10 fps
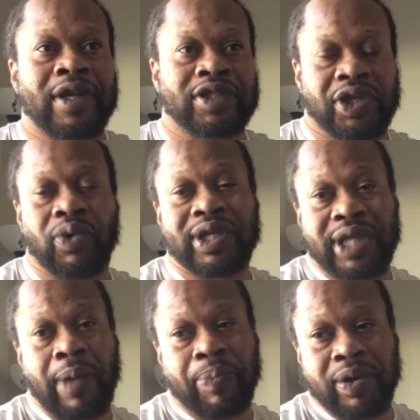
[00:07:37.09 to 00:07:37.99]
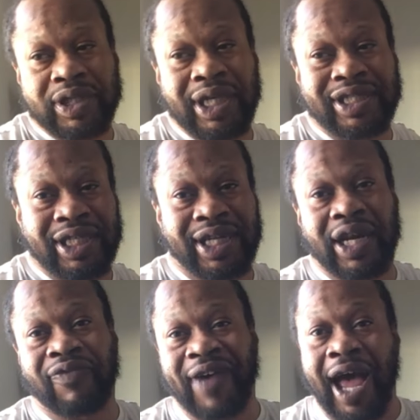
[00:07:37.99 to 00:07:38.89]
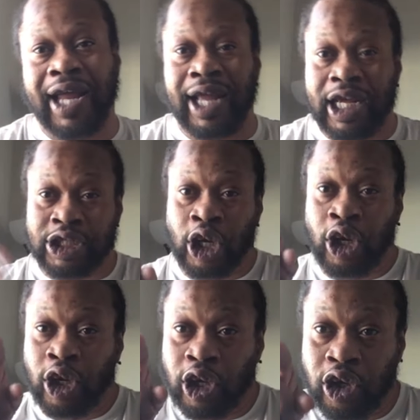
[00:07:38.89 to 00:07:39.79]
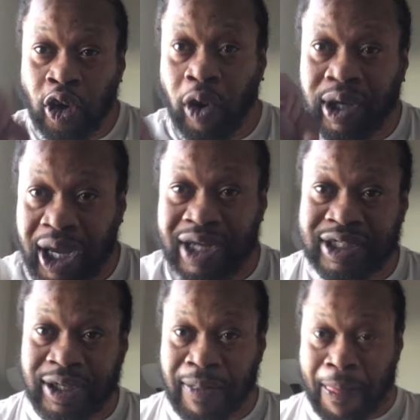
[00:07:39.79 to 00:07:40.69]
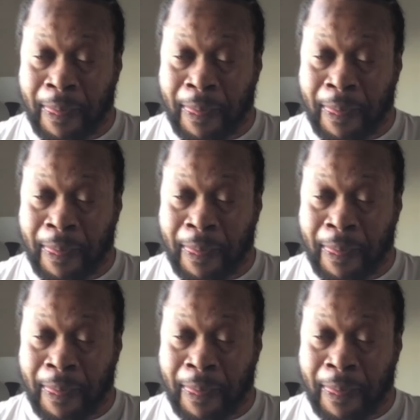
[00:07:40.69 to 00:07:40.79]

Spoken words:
soon as that person is identified as your cousin,